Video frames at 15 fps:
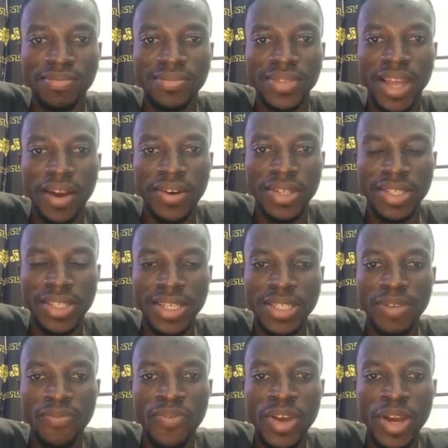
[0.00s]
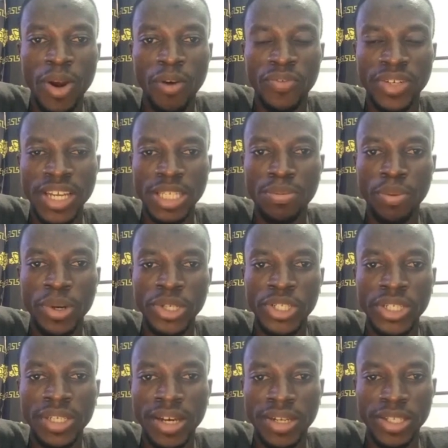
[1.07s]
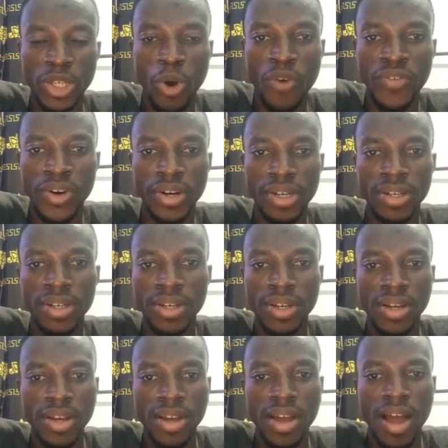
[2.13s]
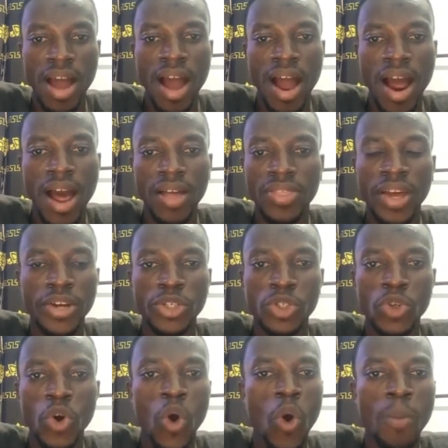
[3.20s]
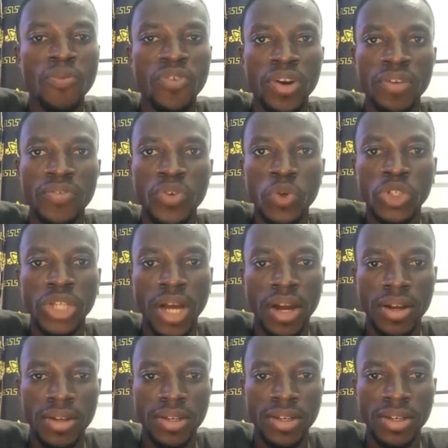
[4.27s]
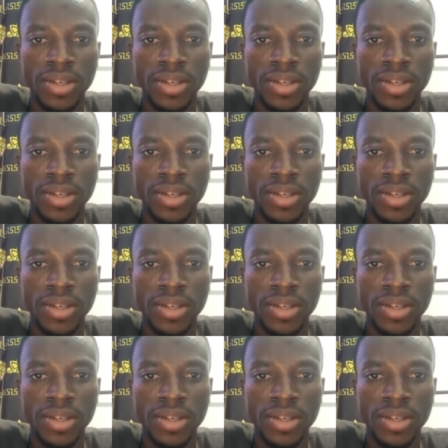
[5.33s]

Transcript: There is this veil of desperation that is hovering. There is no hope for the future.